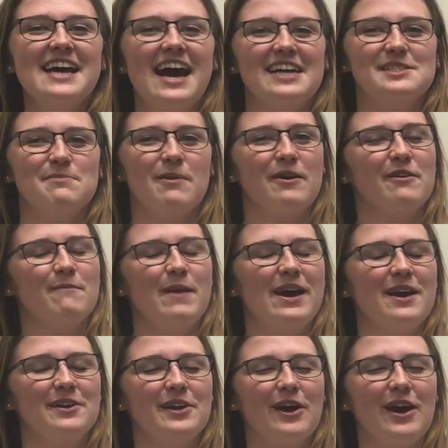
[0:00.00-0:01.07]
as a part of my
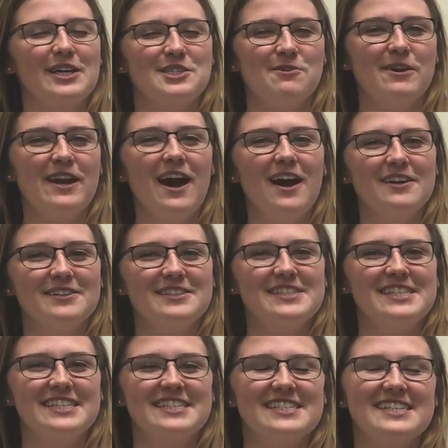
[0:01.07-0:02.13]
undergraduate honors
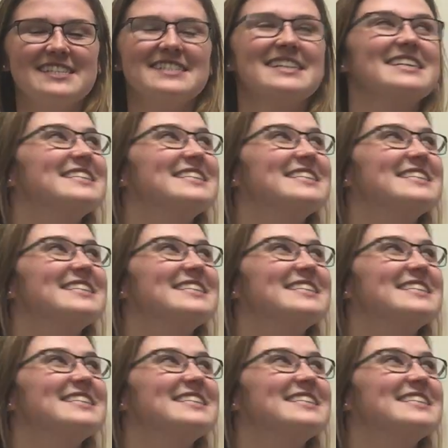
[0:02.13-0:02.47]
thesis